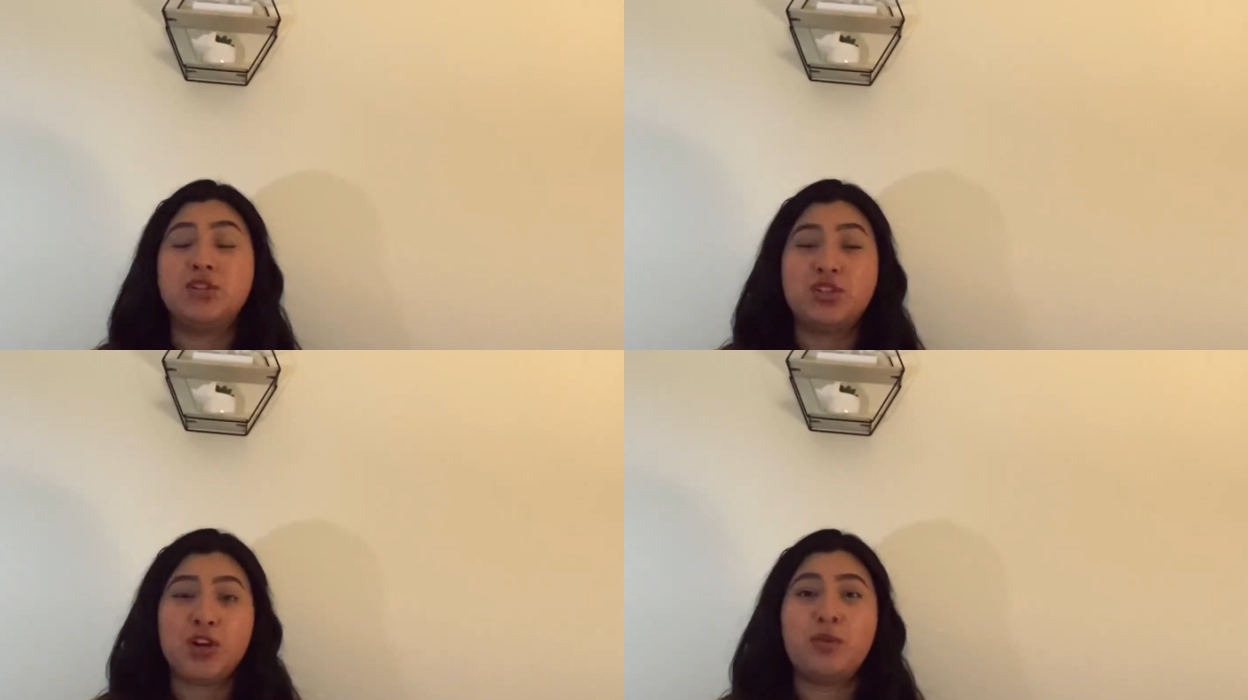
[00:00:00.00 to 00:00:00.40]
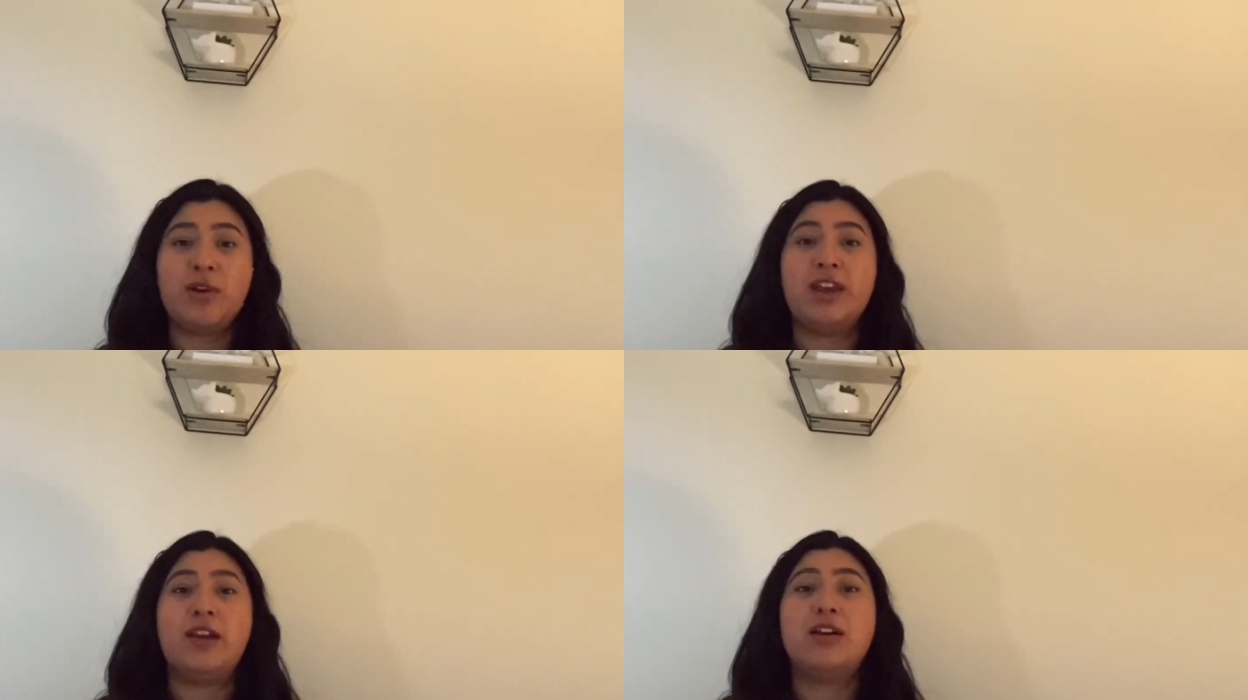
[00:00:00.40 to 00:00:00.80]

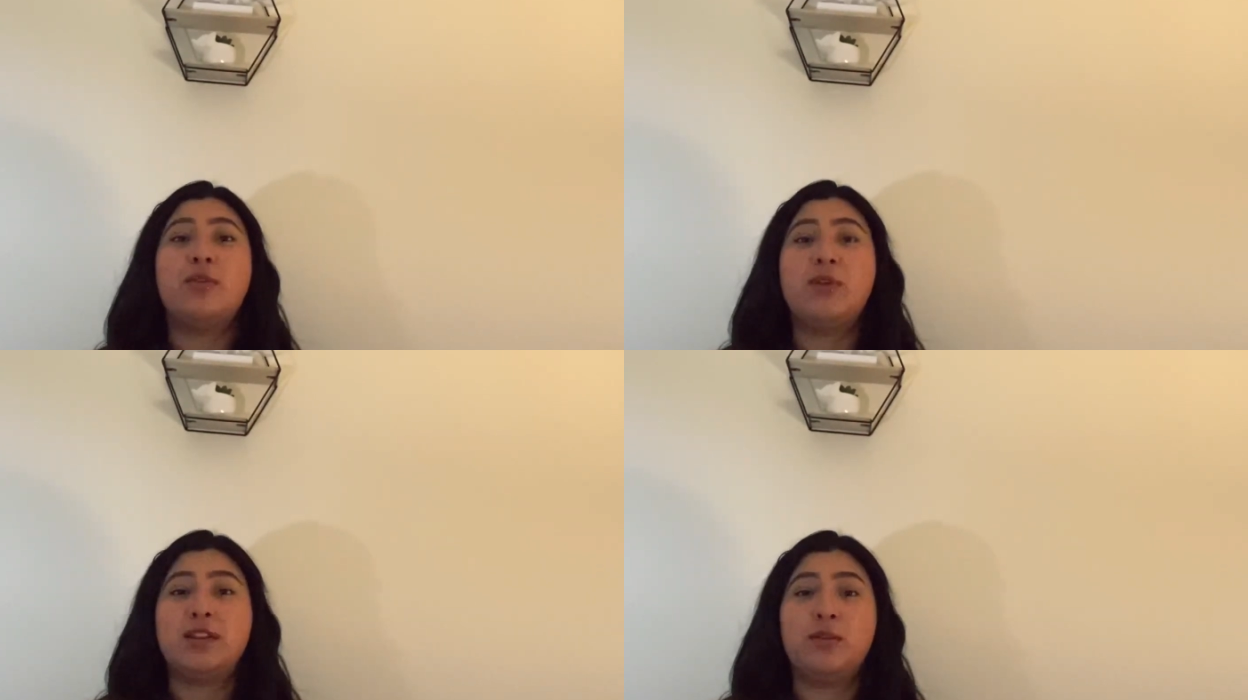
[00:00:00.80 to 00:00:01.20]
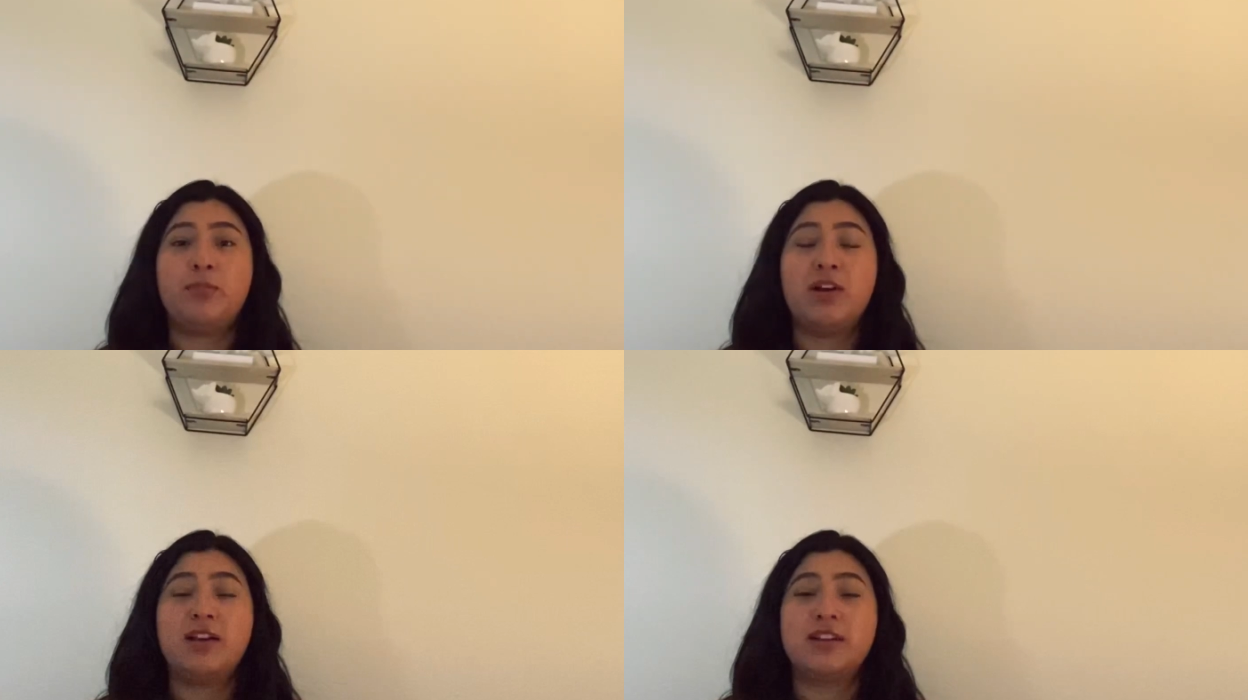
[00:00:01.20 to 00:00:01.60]
showing when the
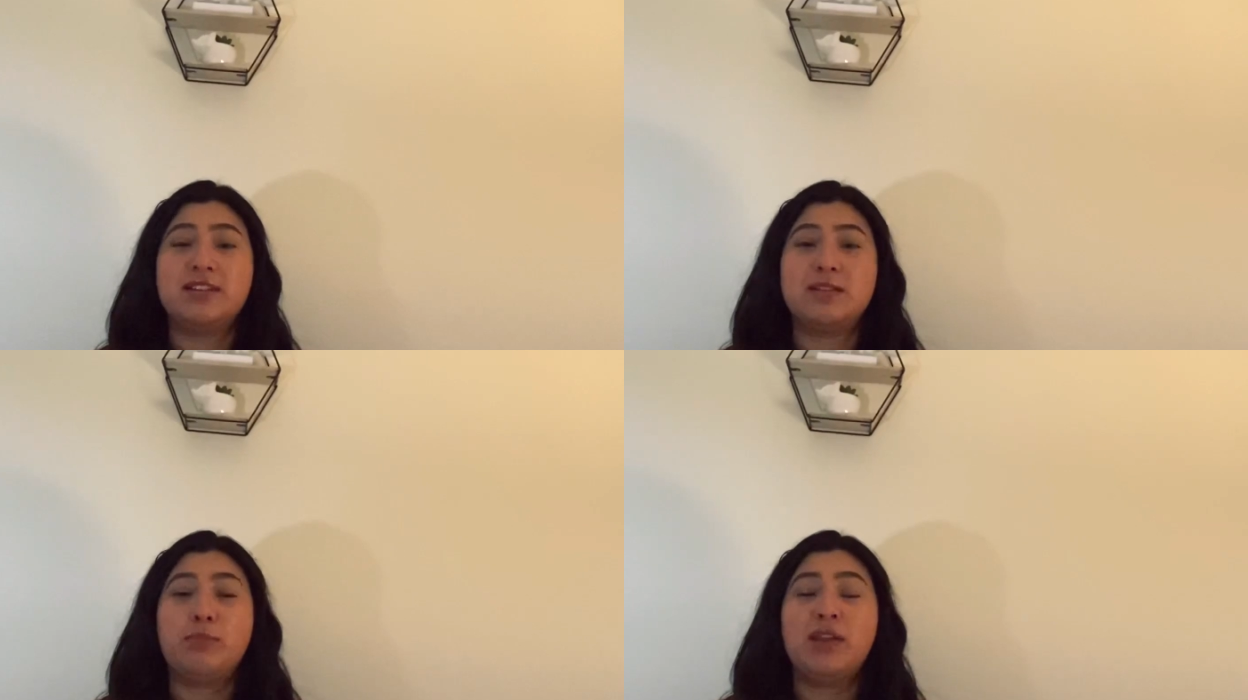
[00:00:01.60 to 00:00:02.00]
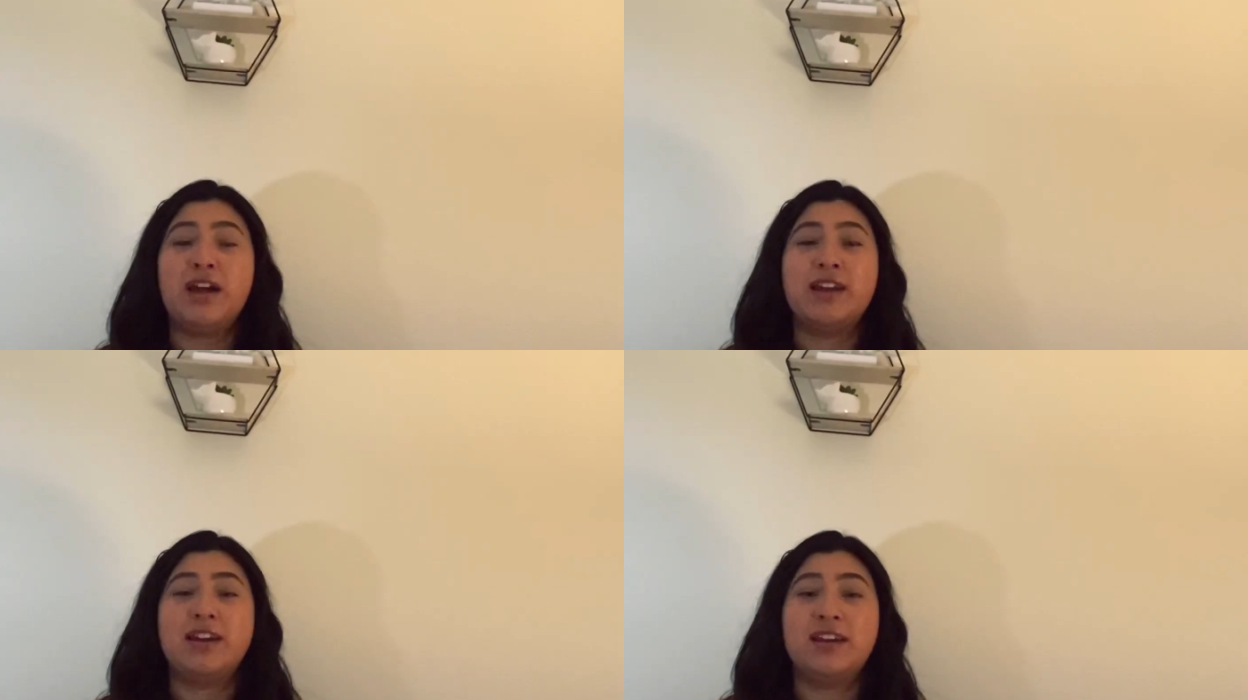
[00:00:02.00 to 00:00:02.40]
product is
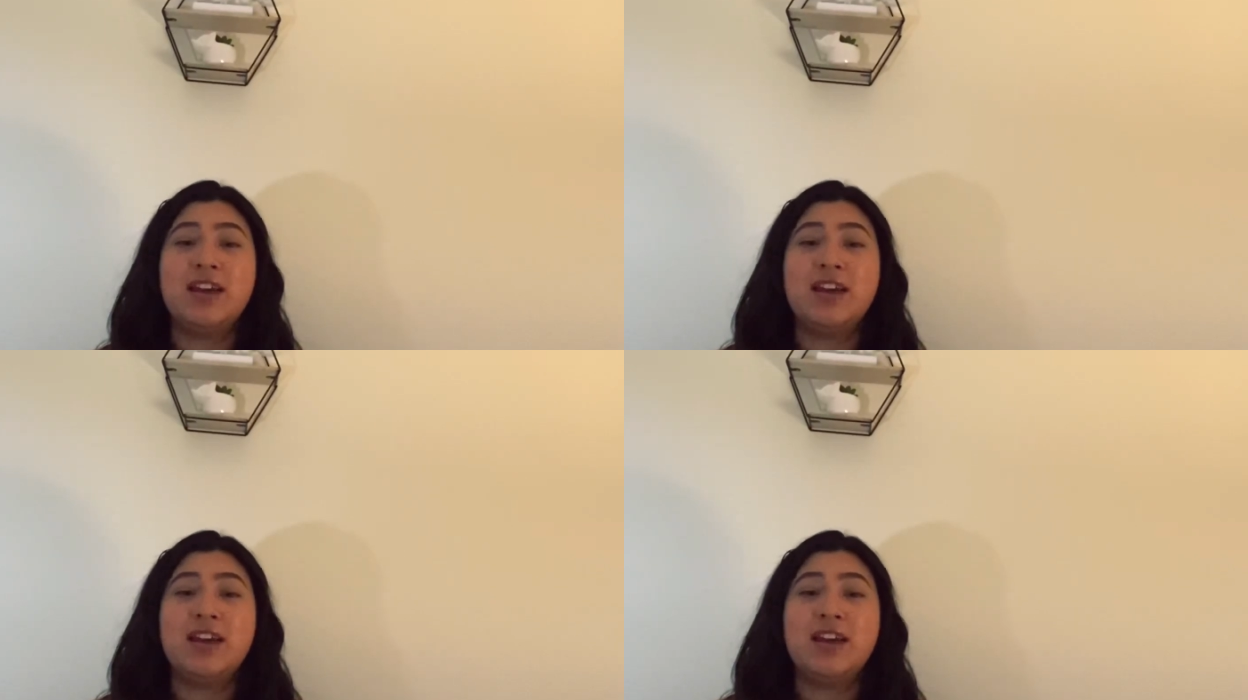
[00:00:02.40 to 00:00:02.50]
applied